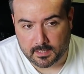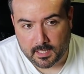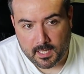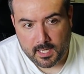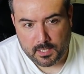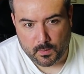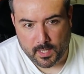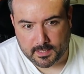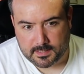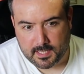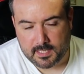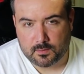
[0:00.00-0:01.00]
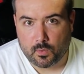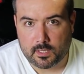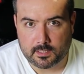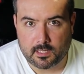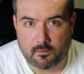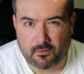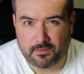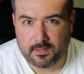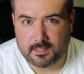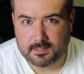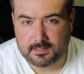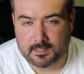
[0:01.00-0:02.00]
And, I tend to want to cover
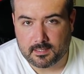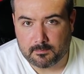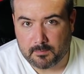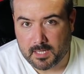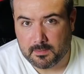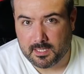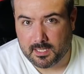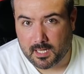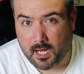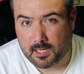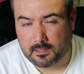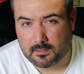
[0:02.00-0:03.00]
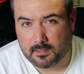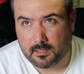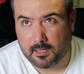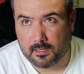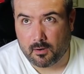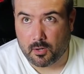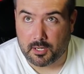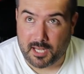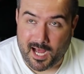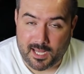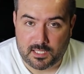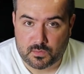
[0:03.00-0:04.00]
things that maybe are
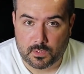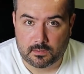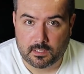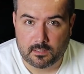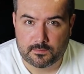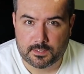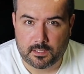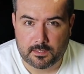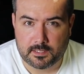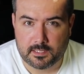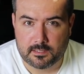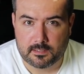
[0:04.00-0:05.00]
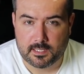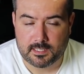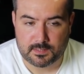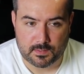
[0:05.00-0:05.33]
not as well covered on the internet.